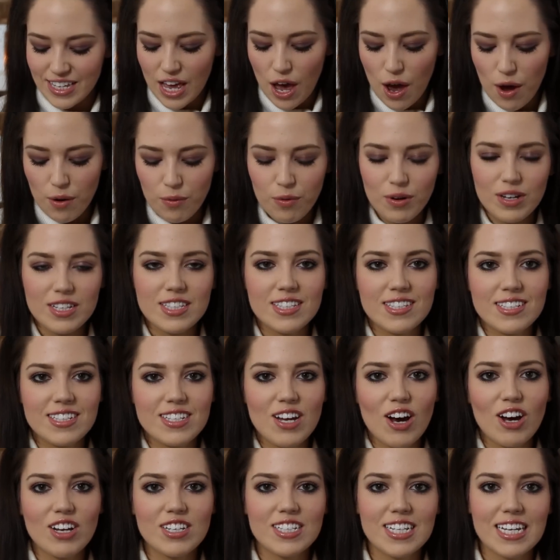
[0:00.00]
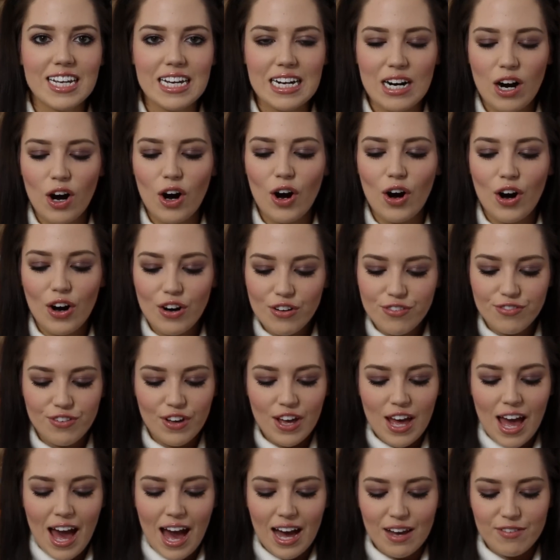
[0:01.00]
So starting
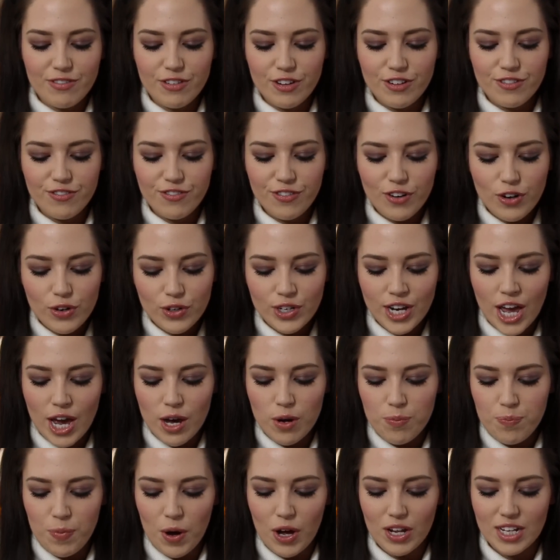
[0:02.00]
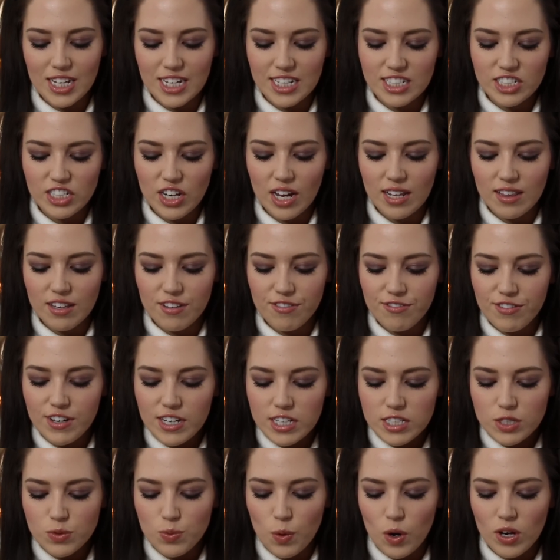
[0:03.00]
off, I've got four nail polish and the
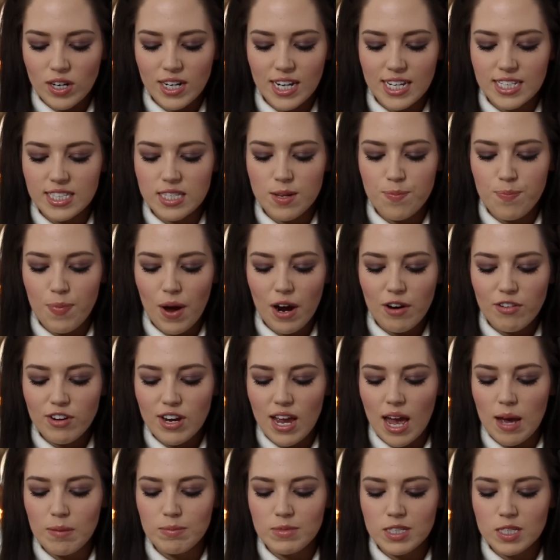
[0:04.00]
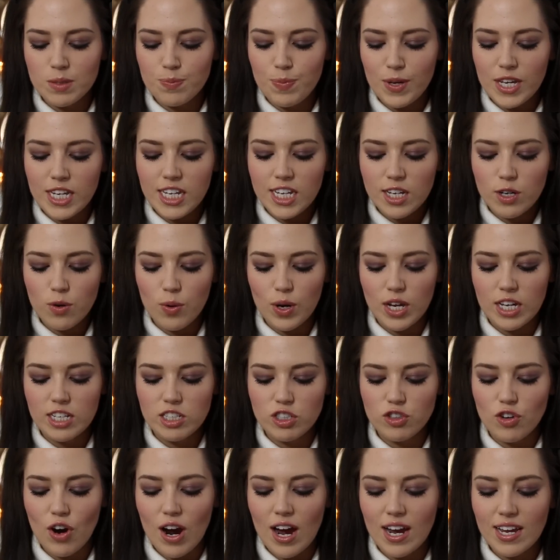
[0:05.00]
first one is the Barry M Speedy Quick
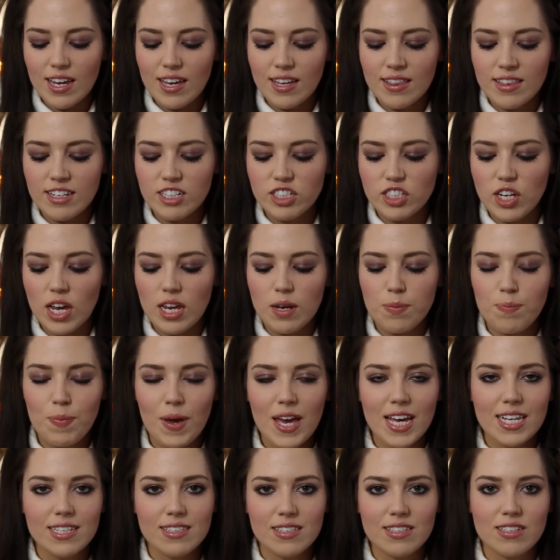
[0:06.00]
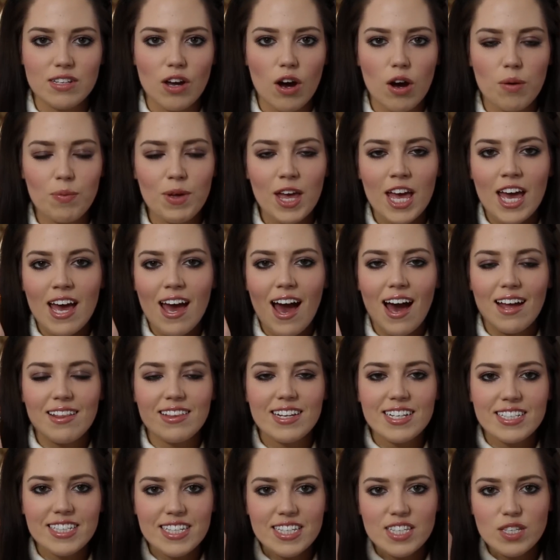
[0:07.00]
Dry in the shade Pit Stop and
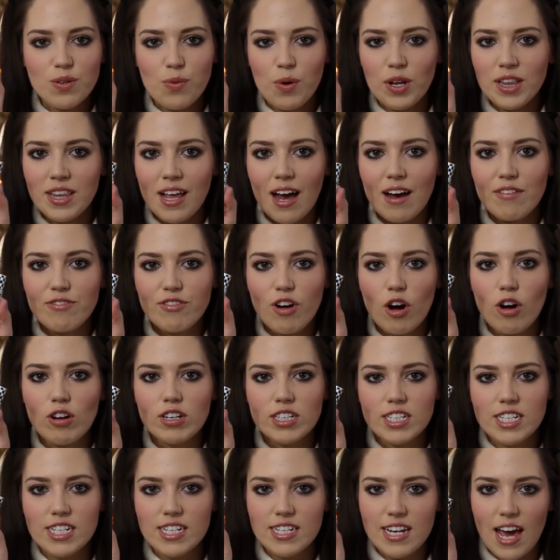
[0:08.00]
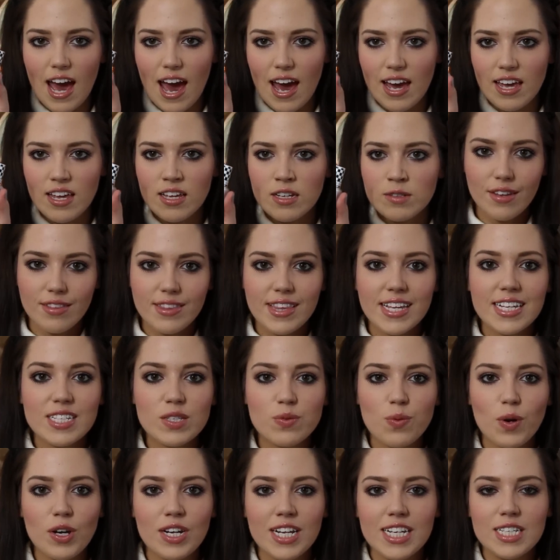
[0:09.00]
this is the one that I've got on today.
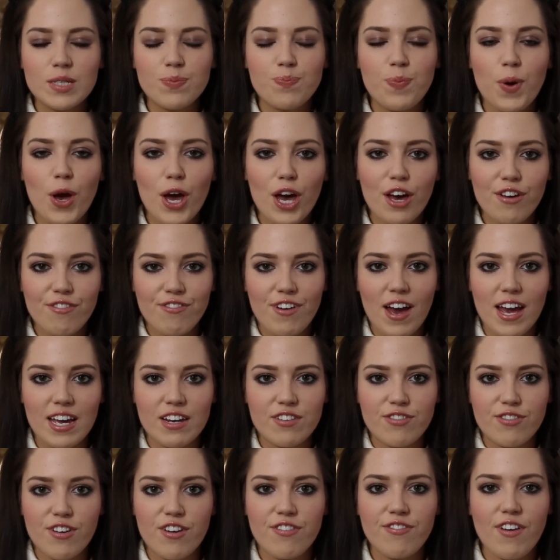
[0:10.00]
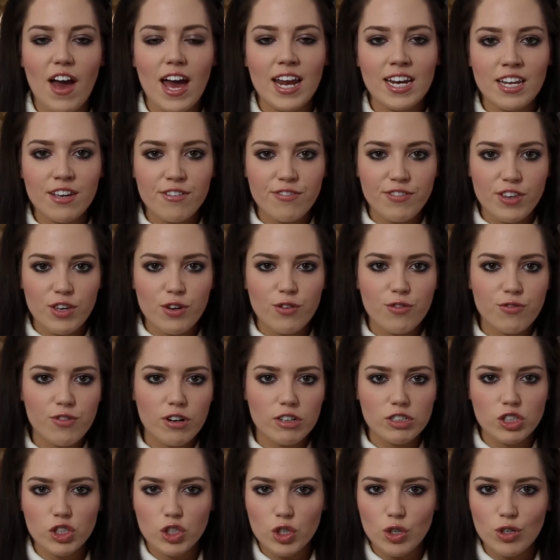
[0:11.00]
This one is perfect for if any of you have
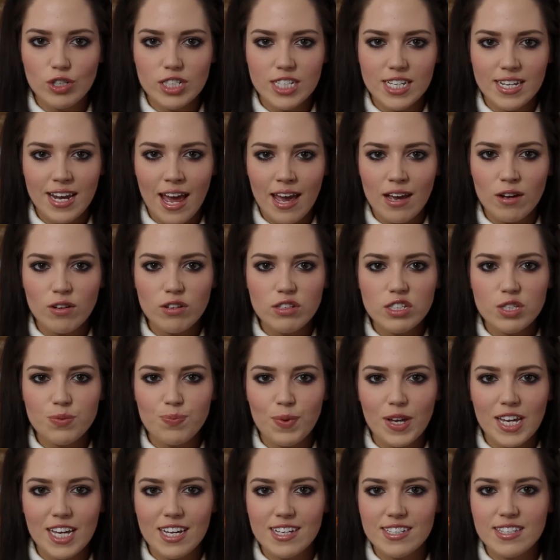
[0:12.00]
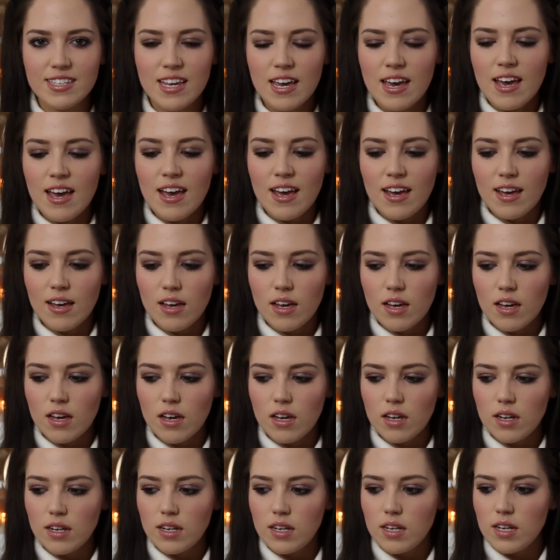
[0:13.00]
got shorter nails because
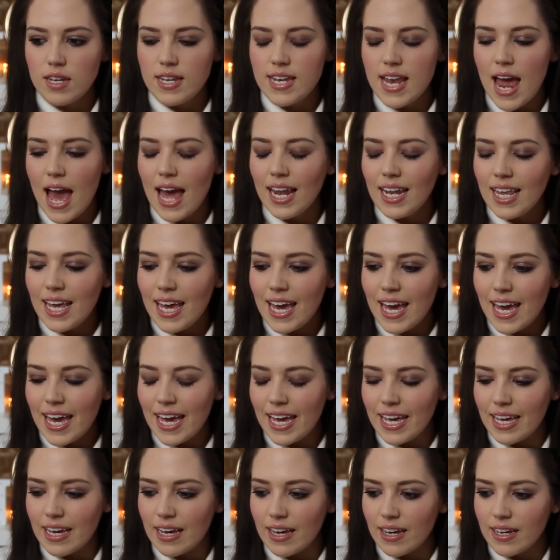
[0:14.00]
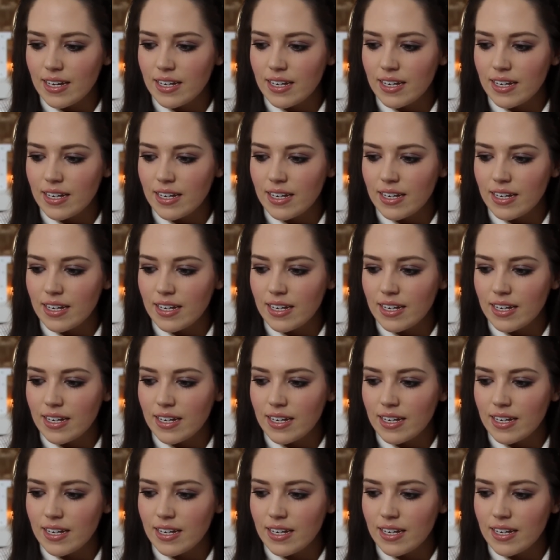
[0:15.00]
Nelly,